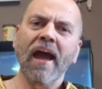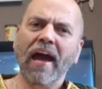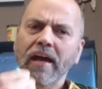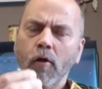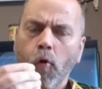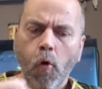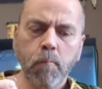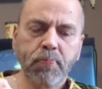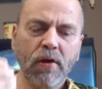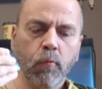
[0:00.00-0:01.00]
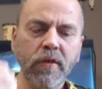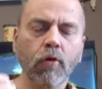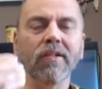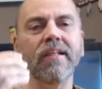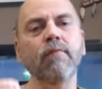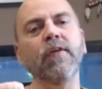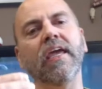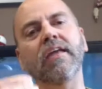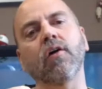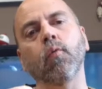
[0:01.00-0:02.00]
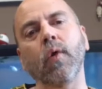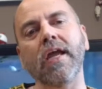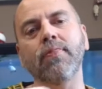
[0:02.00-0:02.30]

And I hope that we are living in a way